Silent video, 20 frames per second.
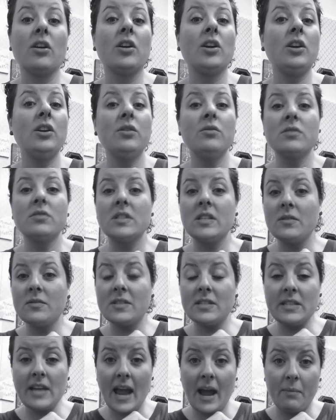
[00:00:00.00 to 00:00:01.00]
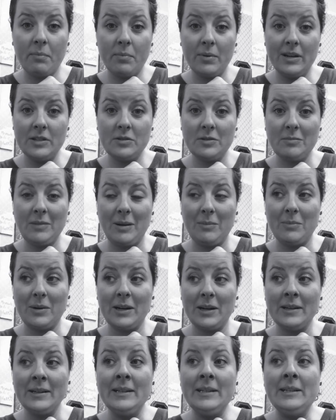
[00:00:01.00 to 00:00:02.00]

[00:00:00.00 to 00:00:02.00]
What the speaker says: Use those snap words, remember.